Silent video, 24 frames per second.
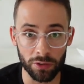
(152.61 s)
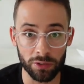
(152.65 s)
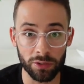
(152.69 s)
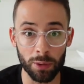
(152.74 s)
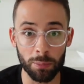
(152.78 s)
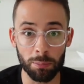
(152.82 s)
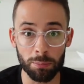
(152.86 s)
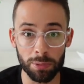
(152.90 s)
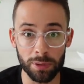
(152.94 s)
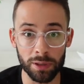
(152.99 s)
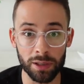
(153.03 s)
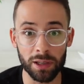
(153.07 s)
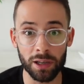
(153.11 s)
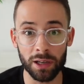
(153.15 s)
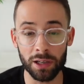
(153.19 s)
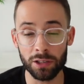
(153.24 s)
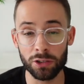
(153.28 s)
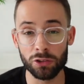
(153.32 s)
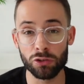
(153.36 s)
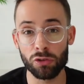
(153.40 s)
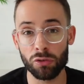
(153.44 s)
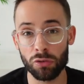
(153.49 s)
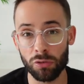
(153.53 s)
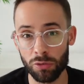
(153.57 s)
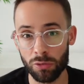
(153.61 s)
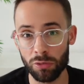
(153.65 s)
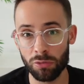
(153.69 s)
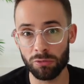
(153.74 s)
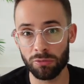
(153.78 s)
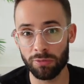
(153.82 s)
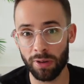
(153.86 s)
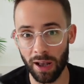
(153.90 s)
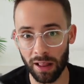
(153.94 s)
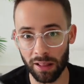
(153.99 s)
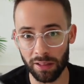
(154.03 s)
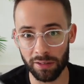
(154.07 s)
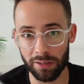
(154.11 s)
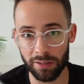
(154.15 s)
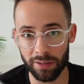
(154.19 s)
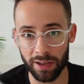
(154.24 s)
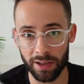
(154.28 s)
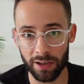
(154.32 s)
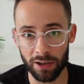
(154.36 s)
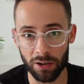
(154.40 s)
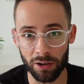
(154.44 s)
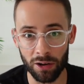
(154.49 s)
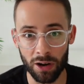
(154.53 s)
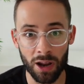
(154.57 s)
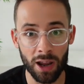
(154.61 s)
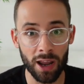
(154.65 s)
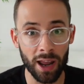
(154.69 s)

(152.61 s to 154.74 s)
to be a true validator.